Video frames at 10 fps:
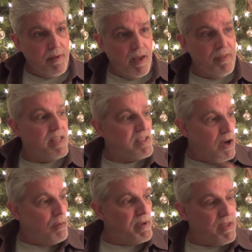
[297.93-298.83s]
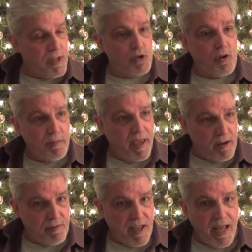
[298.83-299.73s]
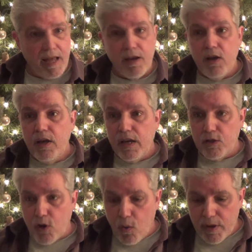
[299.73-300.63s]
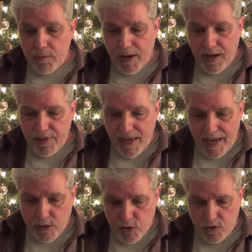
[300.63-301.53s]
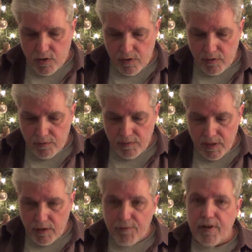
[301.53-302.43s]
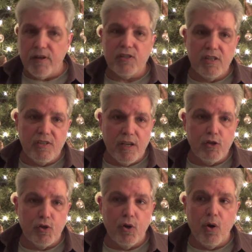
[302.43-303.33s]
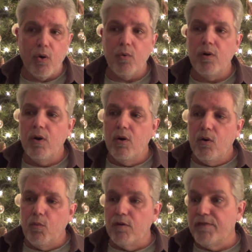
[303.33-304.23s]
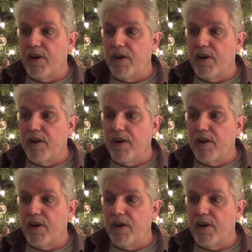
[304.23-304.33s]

and they tell me that you're a man of God. He's going by the external. The Pharisees, as you know, were